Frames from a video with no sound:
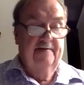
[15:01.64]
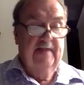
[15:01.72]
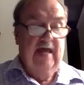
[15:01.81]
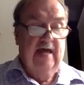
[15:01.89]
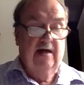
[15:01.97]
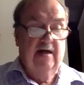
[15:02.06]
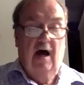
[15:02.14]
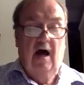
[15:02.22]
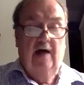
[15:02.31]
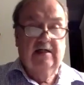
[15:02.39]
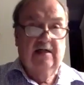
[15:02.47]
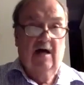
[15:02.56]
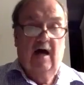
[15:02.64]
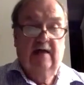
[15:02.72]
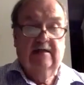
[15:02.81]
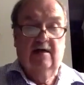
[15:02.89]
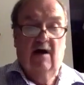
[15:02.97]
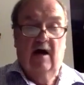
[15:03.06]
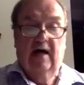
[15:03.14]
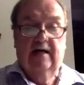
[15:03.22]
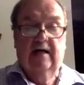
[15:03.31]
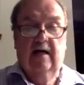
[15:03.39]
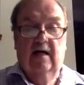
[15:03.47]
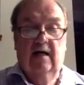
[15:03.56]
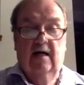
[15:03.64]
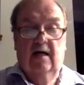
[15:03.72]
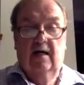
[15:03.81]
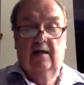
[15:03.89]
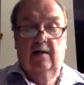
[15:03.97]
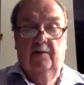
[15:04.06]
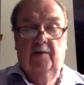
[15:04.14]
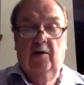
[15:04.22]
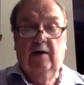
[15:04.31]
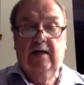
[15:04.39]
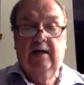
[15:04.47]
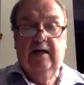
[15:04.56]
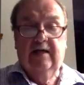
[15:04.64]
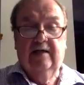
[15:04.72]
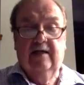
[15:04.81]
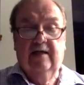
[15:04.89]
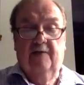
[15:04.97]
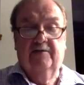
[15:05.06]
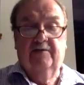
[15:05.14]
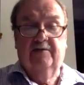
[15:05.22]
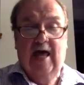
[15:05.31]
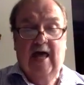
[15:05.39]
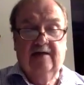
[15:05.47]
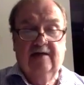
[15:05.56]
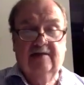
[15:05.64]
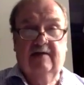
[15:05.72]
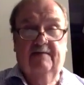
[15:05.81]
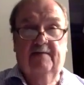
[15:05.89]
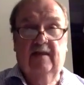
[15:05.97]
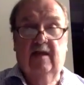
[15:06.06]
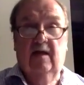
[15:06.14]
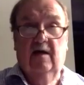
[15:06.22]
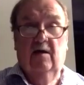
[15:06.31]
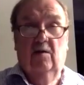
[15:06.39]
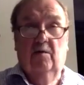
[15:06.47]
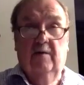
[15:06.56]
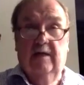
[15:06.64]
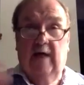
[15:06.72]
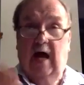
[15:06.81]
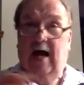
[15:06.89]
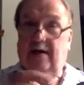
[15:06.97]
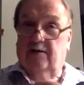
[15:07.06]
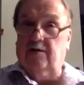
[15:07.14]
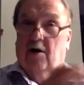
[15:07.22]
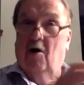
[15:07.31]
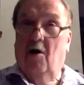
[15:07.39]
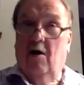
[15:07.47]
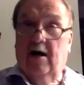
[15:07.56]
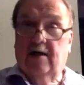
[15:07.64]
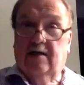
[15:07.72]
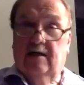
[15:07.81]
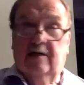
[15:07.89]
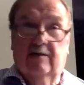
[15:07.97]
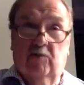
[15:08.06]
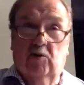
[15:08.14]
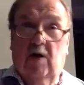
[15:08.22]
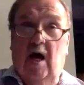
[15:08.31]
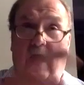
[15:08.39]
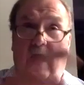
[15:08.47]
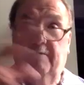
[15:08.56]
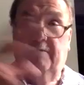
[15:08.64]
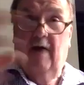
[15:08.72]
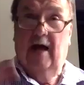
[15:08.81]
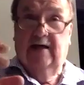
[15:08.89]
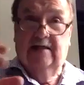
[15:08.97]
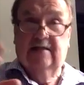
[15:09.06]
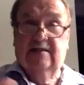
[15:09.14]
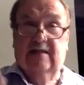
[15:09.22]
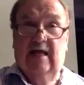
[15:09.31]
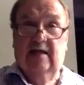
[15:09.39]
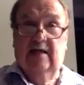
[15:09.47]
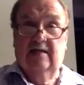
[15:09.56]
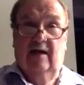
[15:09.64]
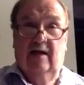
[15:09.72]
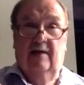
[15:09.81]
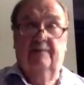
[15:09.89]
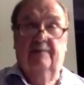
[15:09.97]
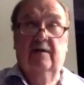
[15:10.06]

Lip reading: and on and on and on. The book is obsessed with either art in the more high-minded sense of